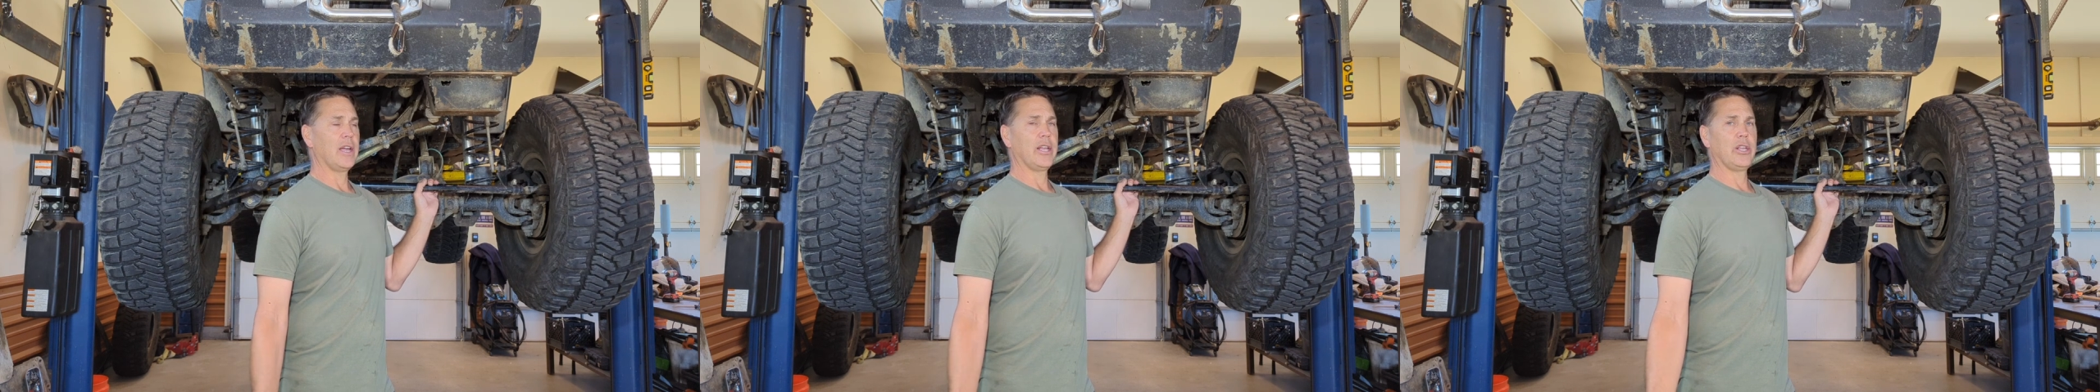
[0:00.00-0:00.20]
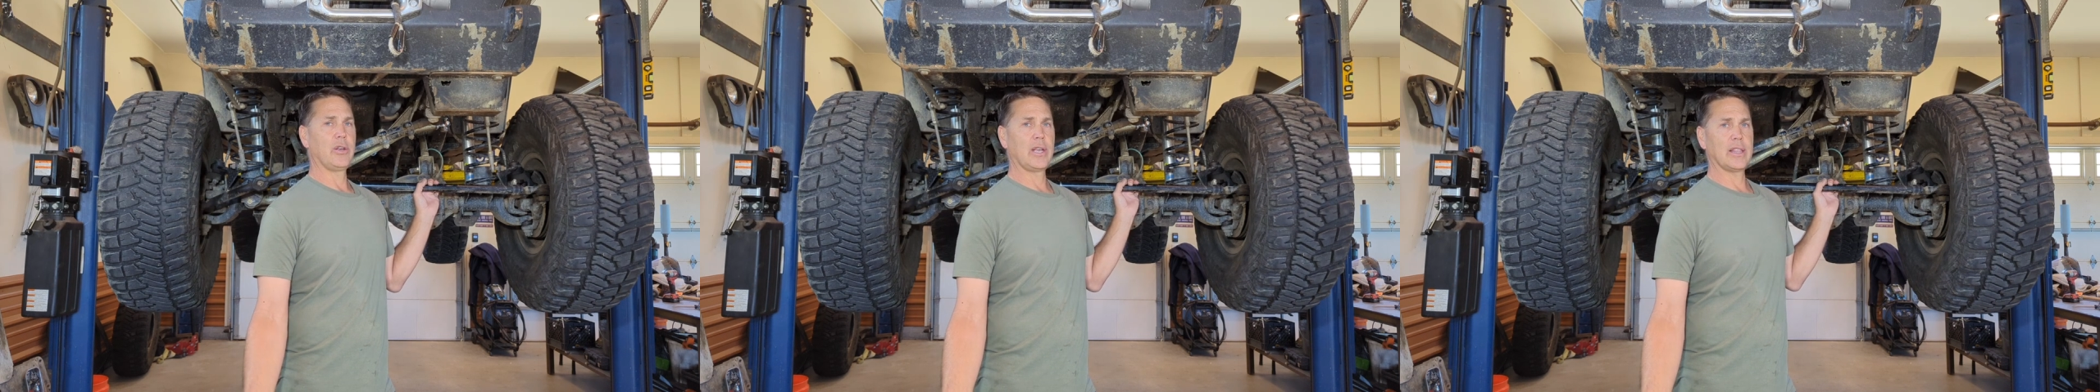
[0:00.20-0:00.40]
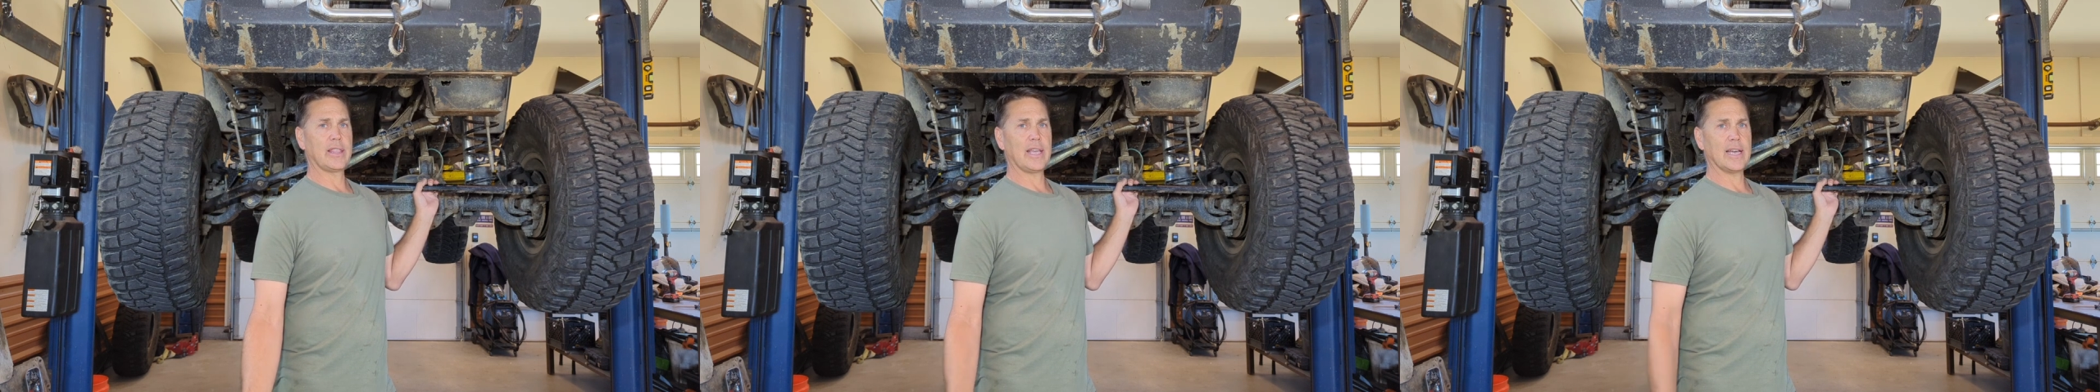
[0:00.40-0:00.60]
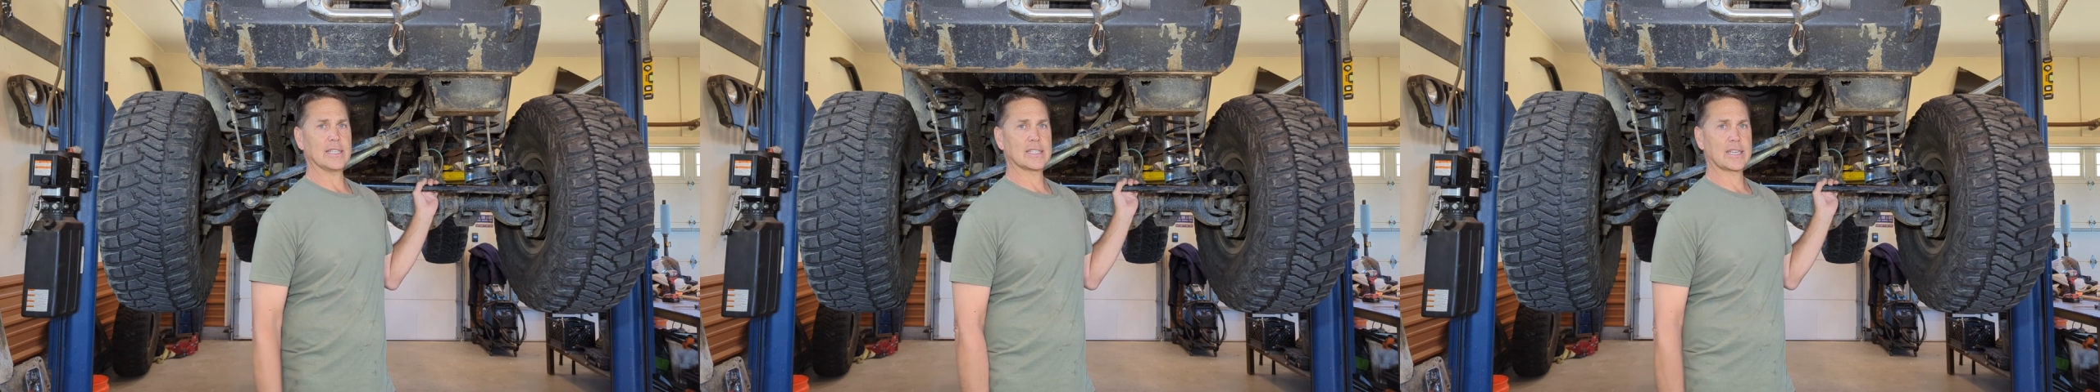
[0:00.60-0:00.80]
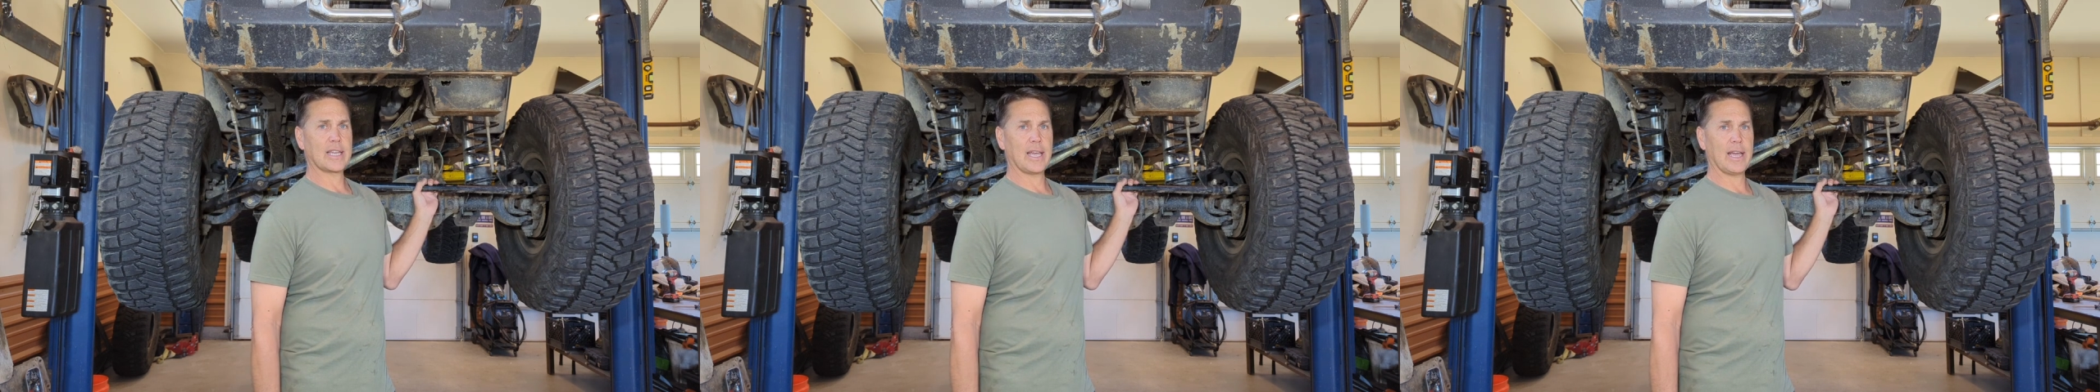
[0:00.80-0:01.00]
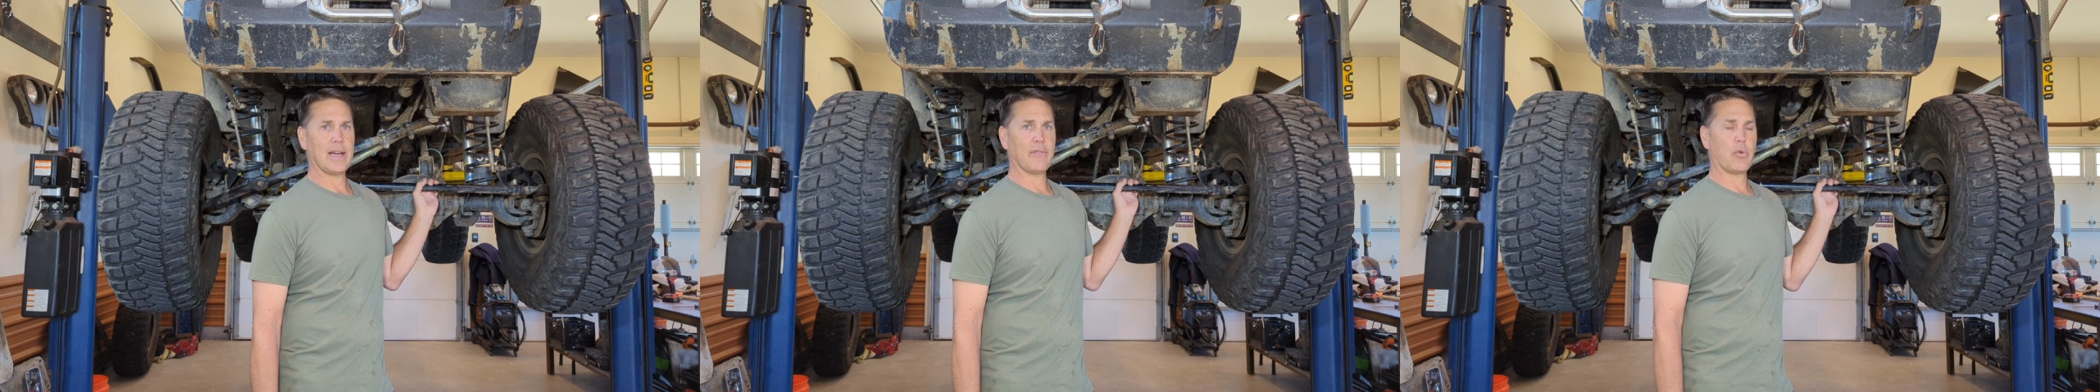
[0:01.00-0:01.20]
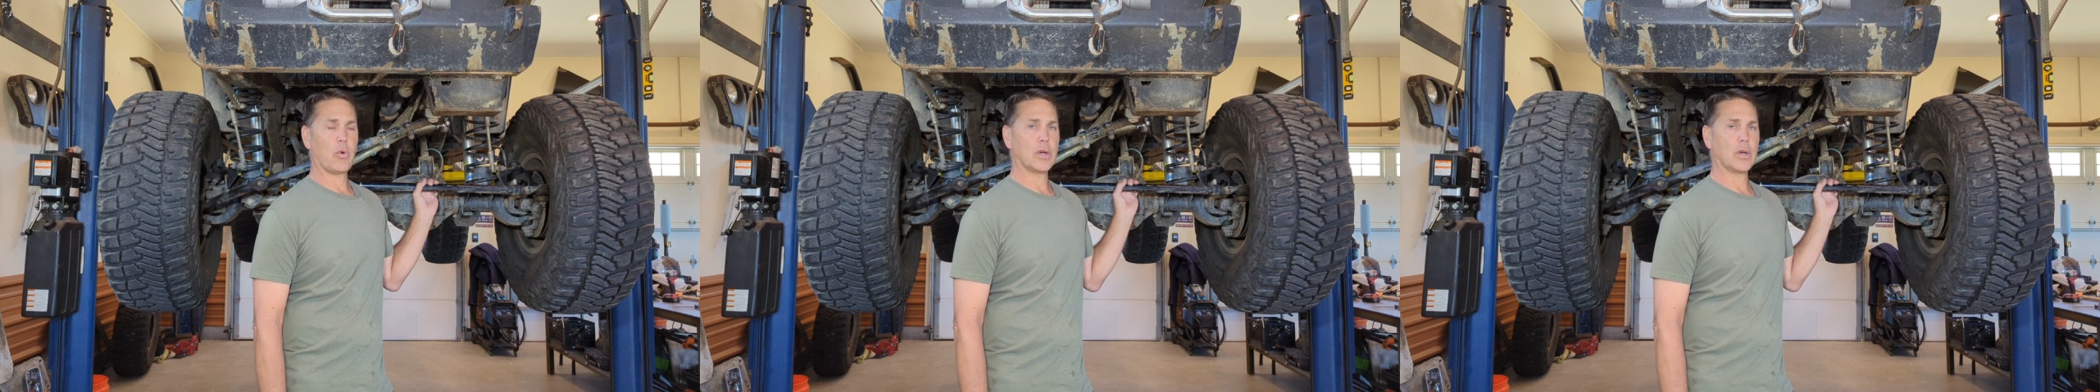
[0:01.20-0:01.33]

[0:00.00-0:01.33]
You get the SKF